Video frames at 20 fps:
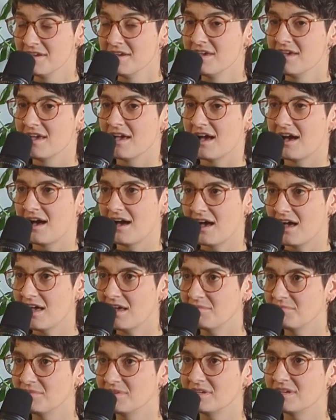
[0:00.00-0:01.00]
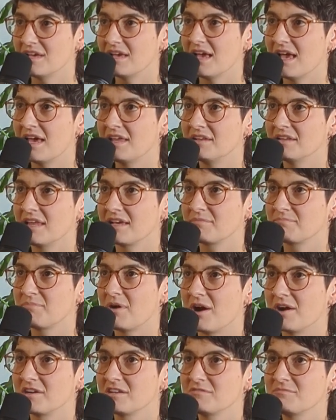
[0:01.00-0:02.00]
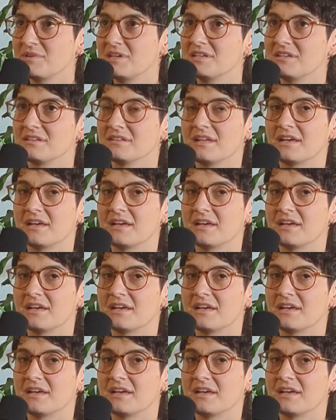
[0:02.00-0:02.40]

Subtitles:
And like part of me,